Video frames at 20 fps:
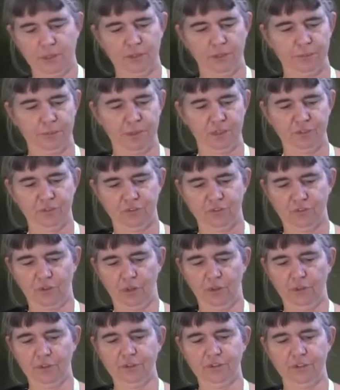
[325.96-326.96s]
A little bit of
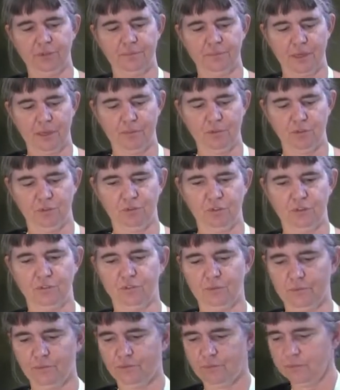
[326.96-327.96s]
salt. I'm using
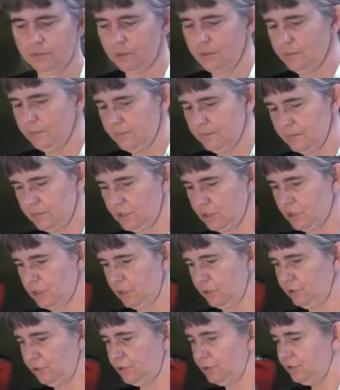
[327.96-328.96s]
some
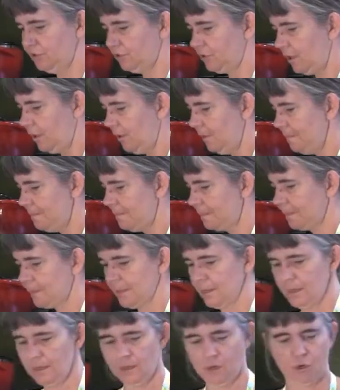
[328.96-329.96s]
kosher salt,
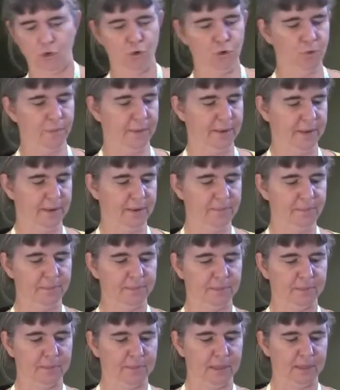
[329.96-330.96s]
cumin,
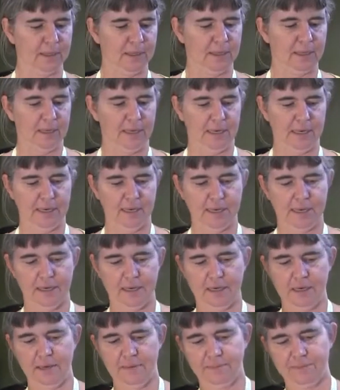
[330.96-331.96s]

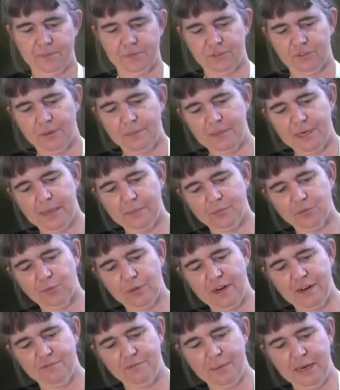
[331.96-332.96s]
and sometimes
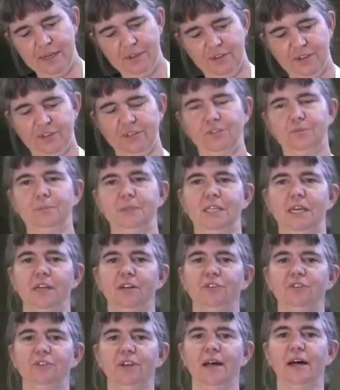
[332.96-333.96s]
when I've made this
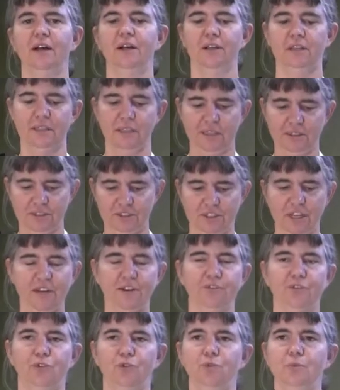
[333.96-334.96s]
potato salad, instead
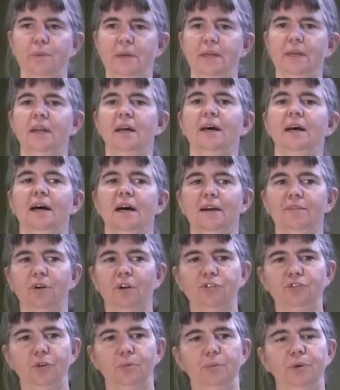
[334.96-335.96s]
of cumin, I've
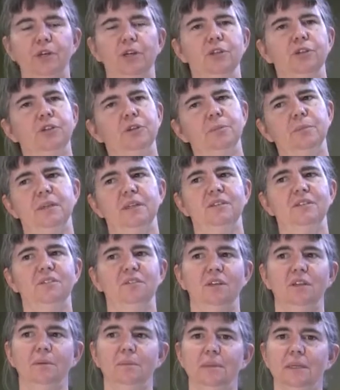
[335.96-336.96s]
also put a little bit of
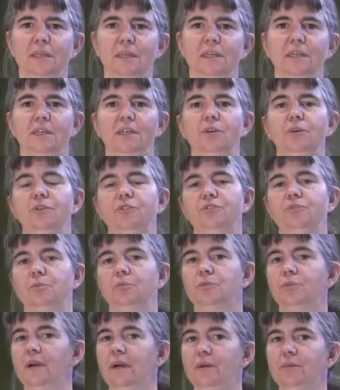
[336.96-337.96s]
cinnamon or
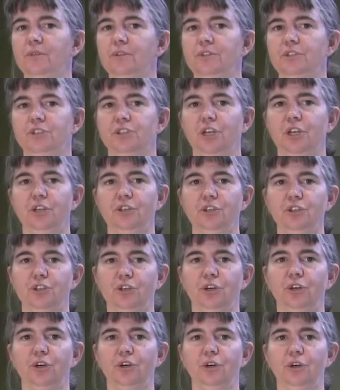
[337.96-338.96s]
some ground
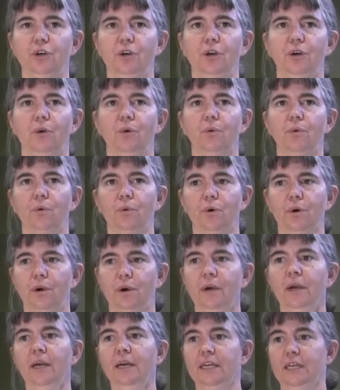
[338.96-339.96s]
ginger
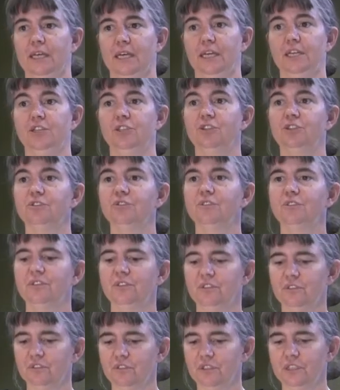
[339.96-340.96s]
or Cajun
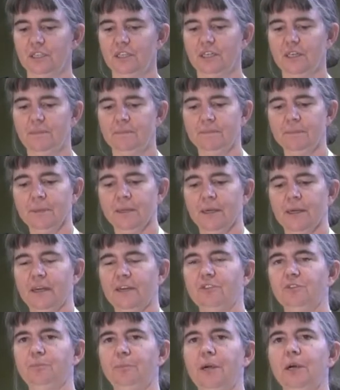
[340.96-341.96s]
seasoning.
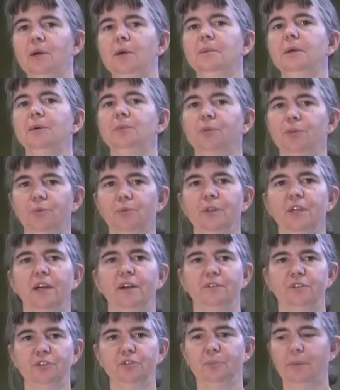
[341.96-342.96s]
Experiment with
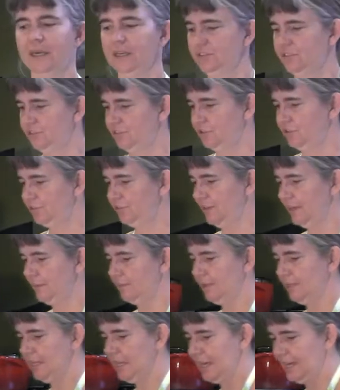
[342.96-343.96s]
whatever spices your
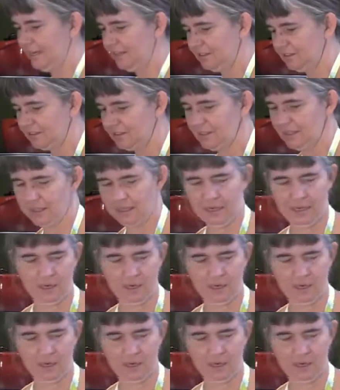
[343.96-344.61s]
family likes.